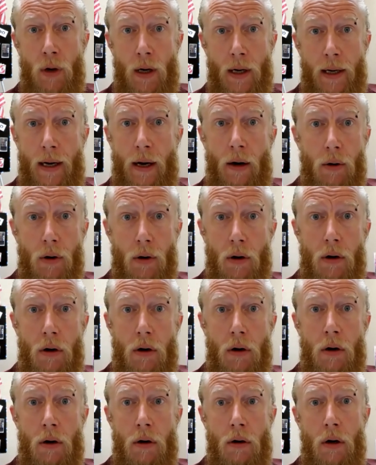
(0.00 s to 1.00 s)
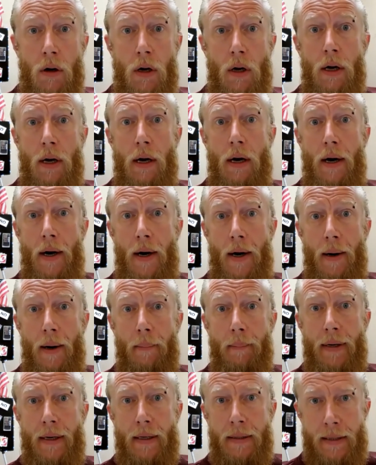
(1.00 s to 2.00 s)
and alcohol
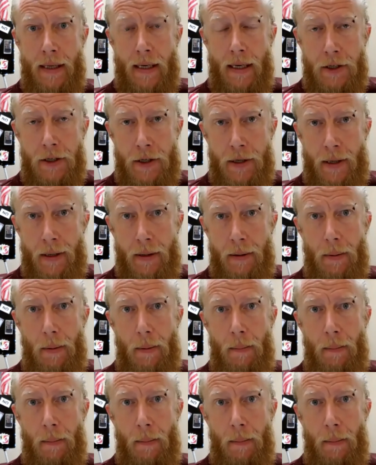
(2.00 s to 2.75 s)
addiction.